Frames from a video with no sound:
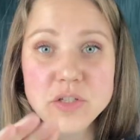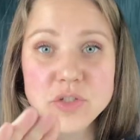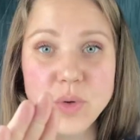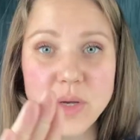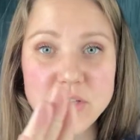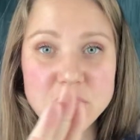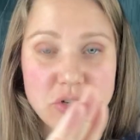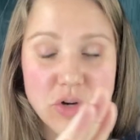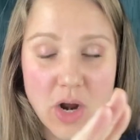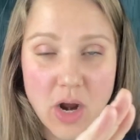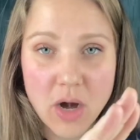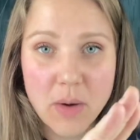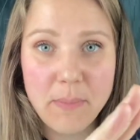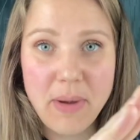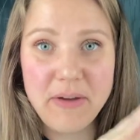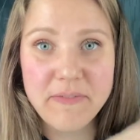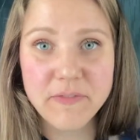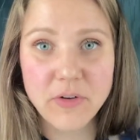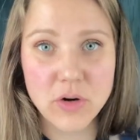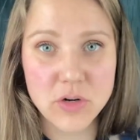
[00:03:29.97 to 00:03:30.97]
So I strung
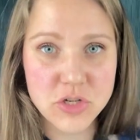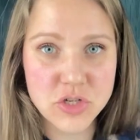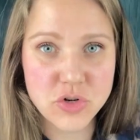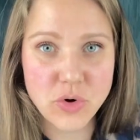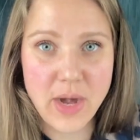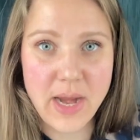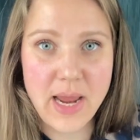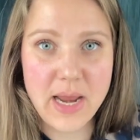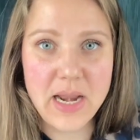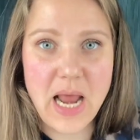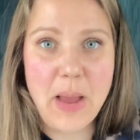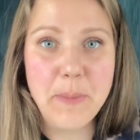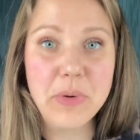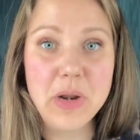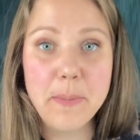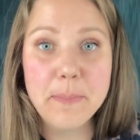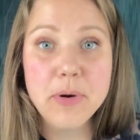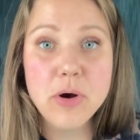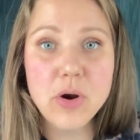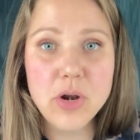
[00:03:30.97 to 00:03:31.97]
my first strand. I'm
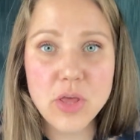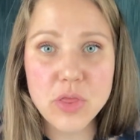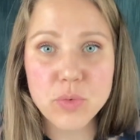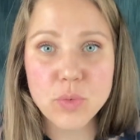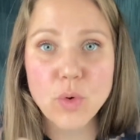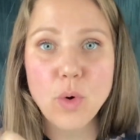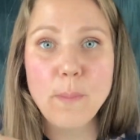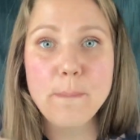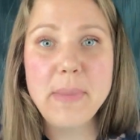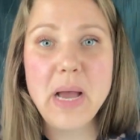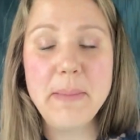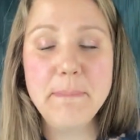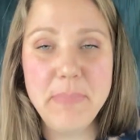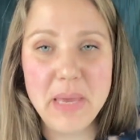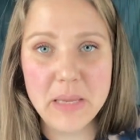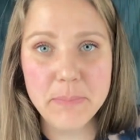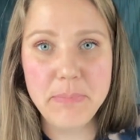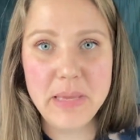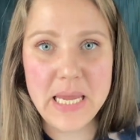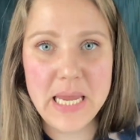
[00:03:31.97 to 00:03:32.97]
gonna put it through my
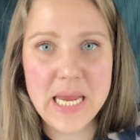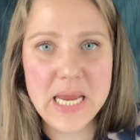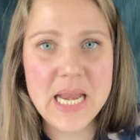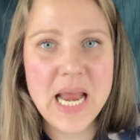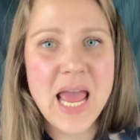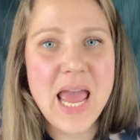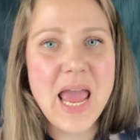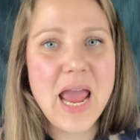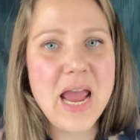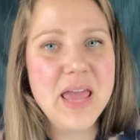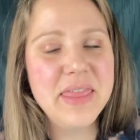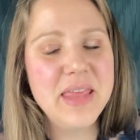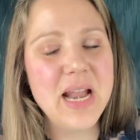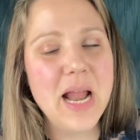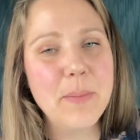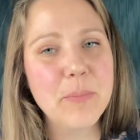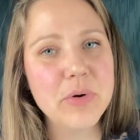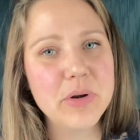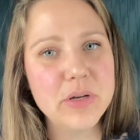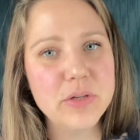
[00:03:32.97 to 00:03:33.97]
big bead, and then
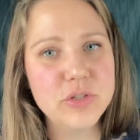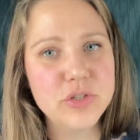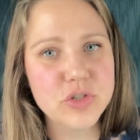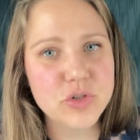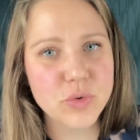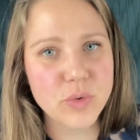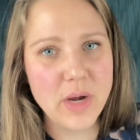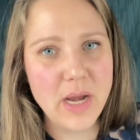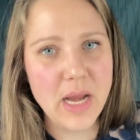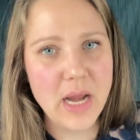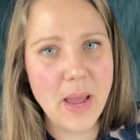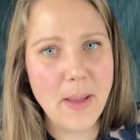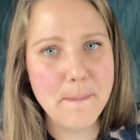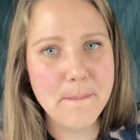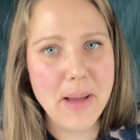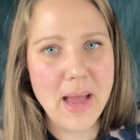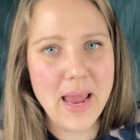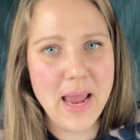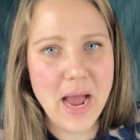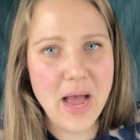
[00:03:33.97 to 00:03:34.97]
I'm gonna string
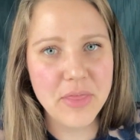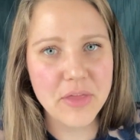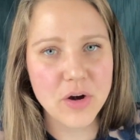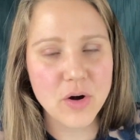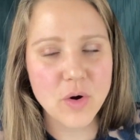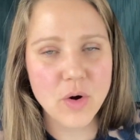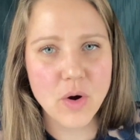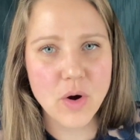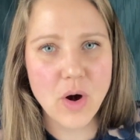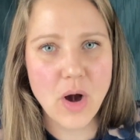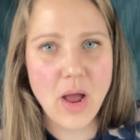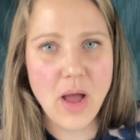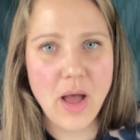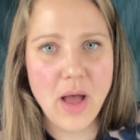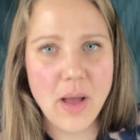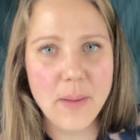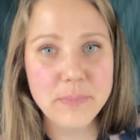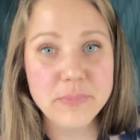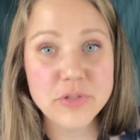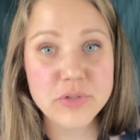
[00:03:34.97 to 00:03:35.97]
my other
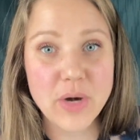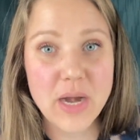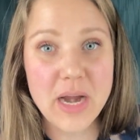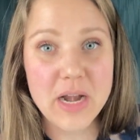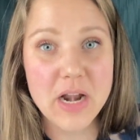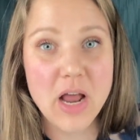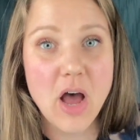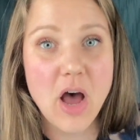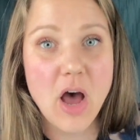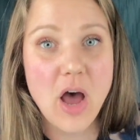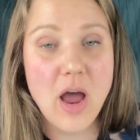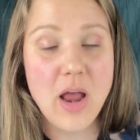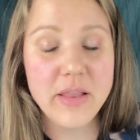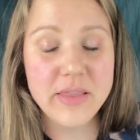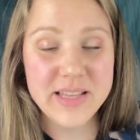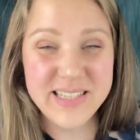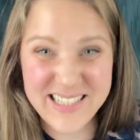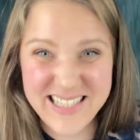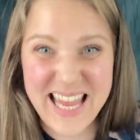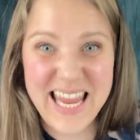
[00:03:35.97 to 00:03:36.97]
strand on
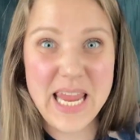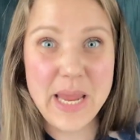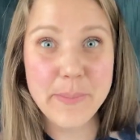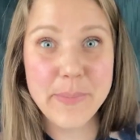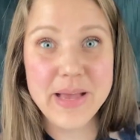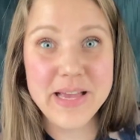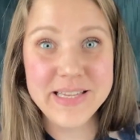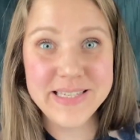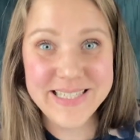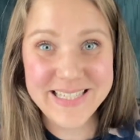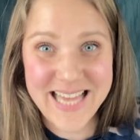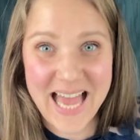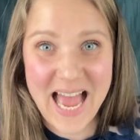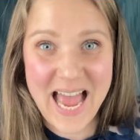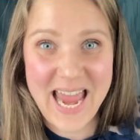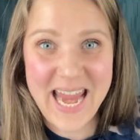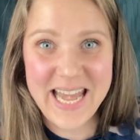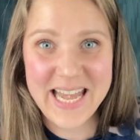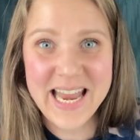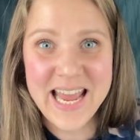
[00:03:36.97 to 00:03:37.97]
the same
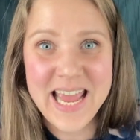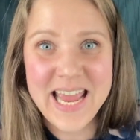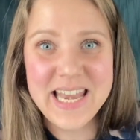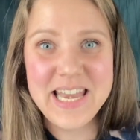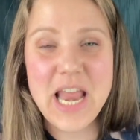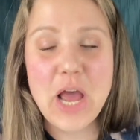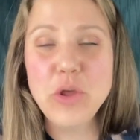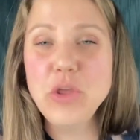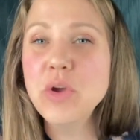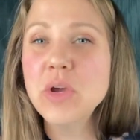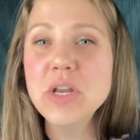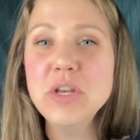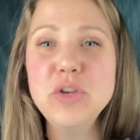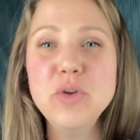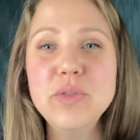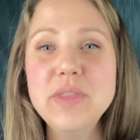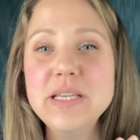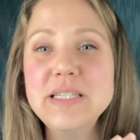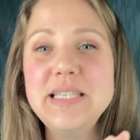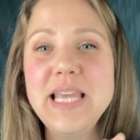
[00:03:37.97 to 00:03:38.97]
side. Now you can
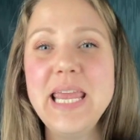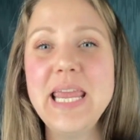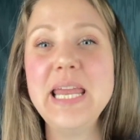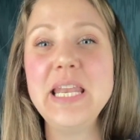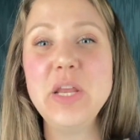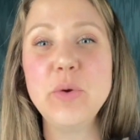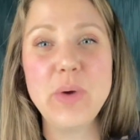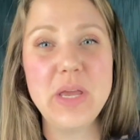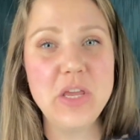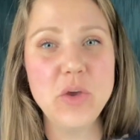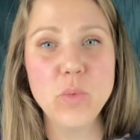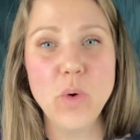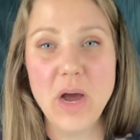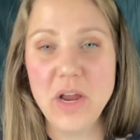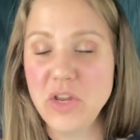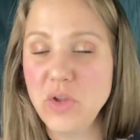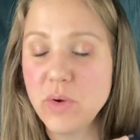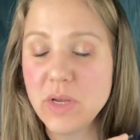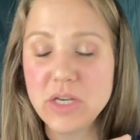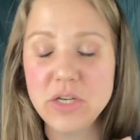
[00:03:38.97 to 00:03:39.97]
do this any way you
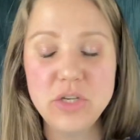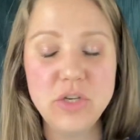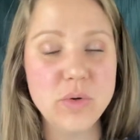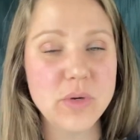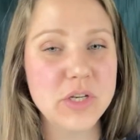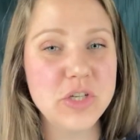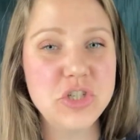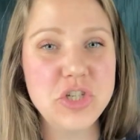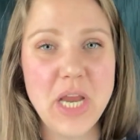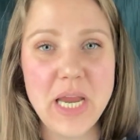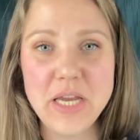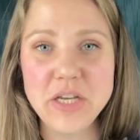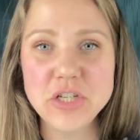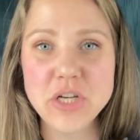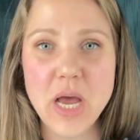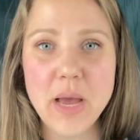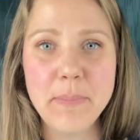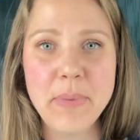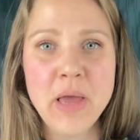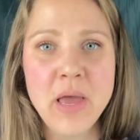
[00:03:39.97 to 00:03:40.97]
want. You can change
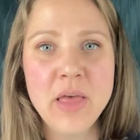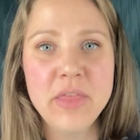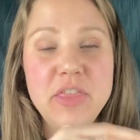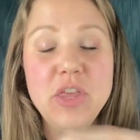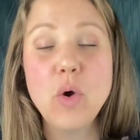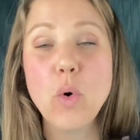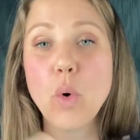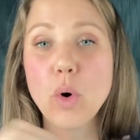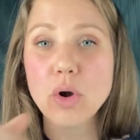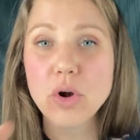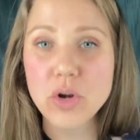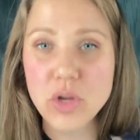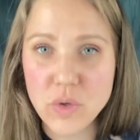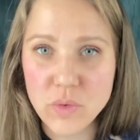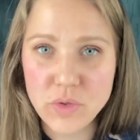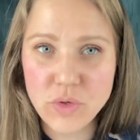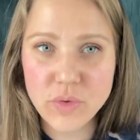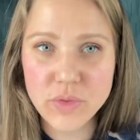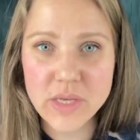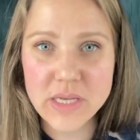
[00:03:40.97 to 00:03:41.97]
up the order
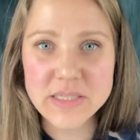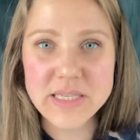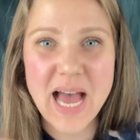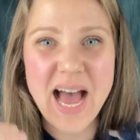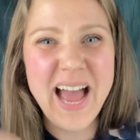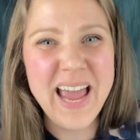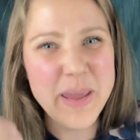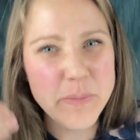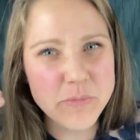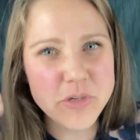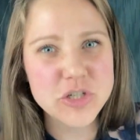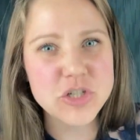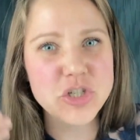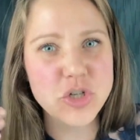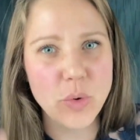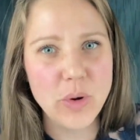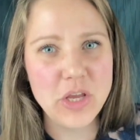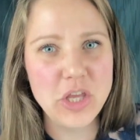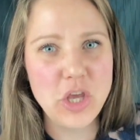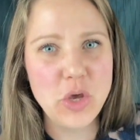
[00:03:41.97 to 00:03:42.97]
you do this. I am just
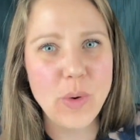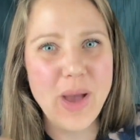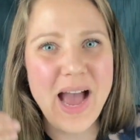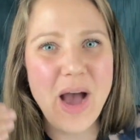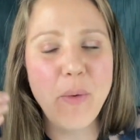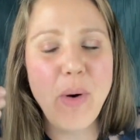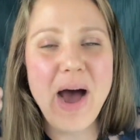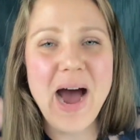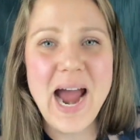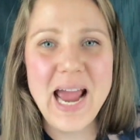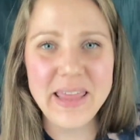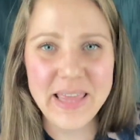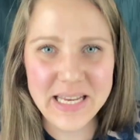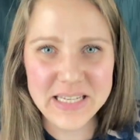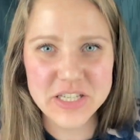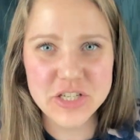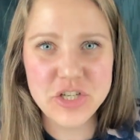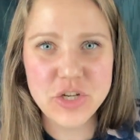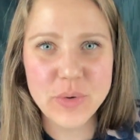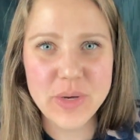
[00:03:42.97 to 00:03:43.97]
showing you how I
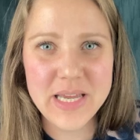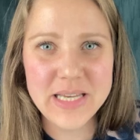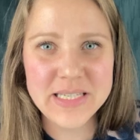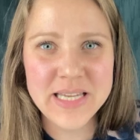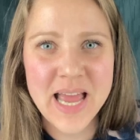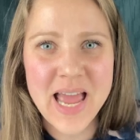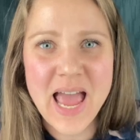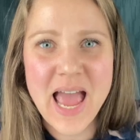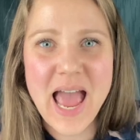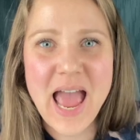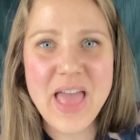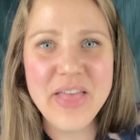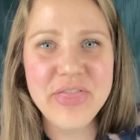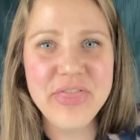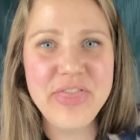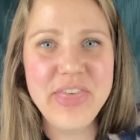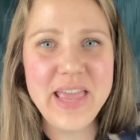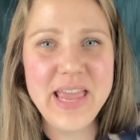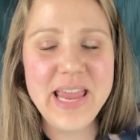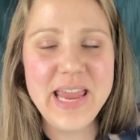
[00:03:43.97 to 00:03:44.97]
like to do it,
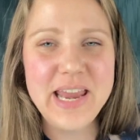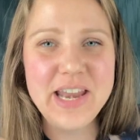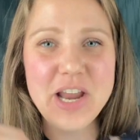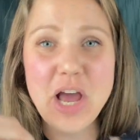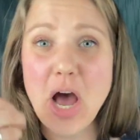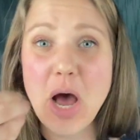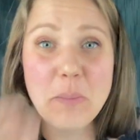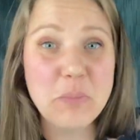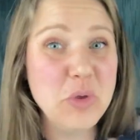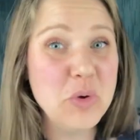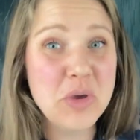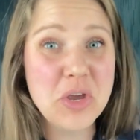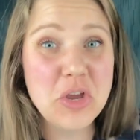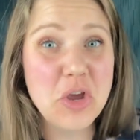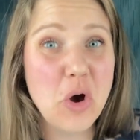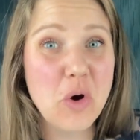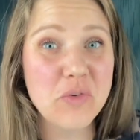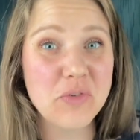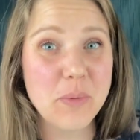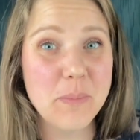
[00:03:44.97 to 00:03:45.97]
and then you can
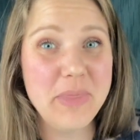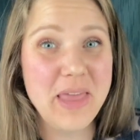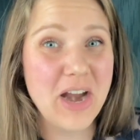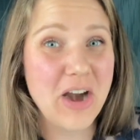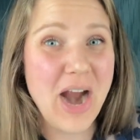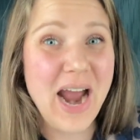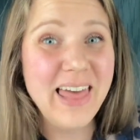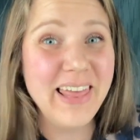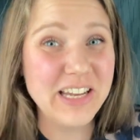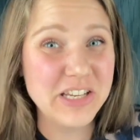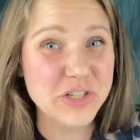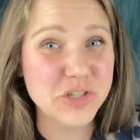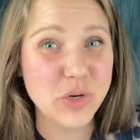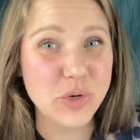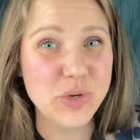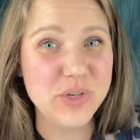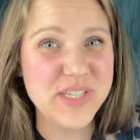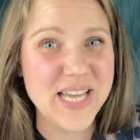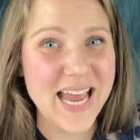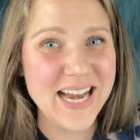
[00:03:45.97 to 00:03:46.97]
go from there. I like to show
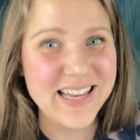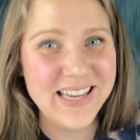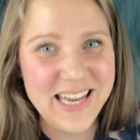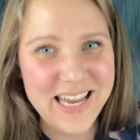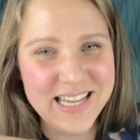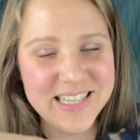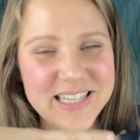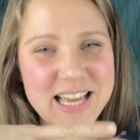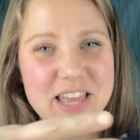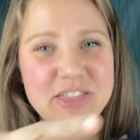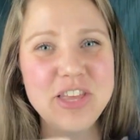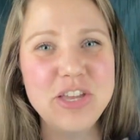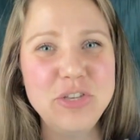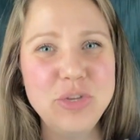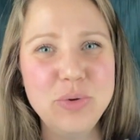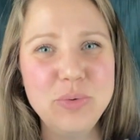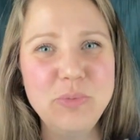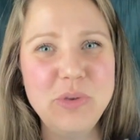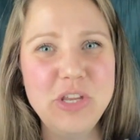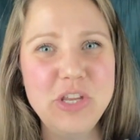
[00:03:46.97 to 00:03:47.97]
you techniques, and then
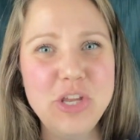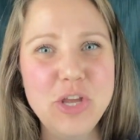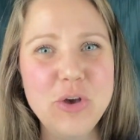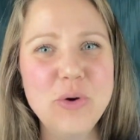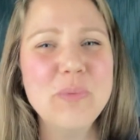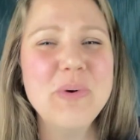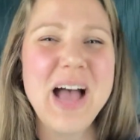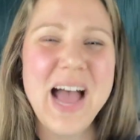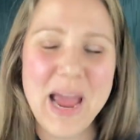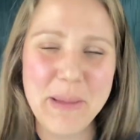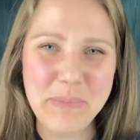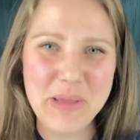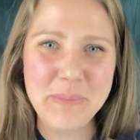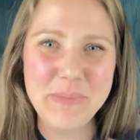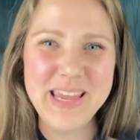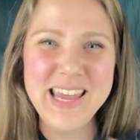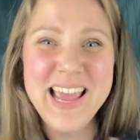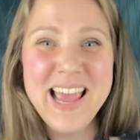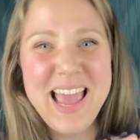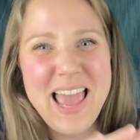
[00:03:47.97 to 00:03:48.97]
you do you, I be
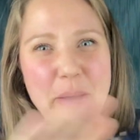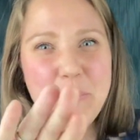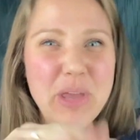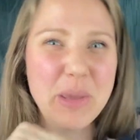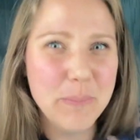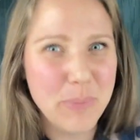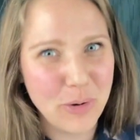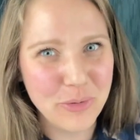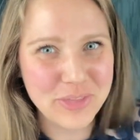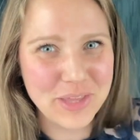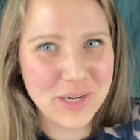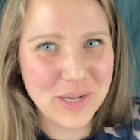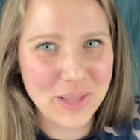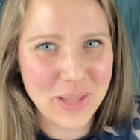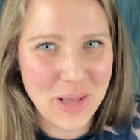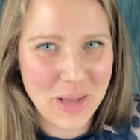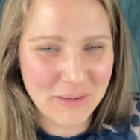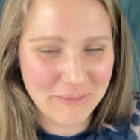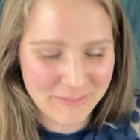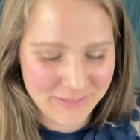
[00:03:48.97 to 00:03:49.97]
me, and we can both get
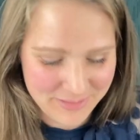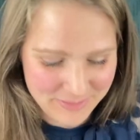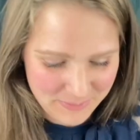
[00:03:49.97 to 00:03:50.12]
along.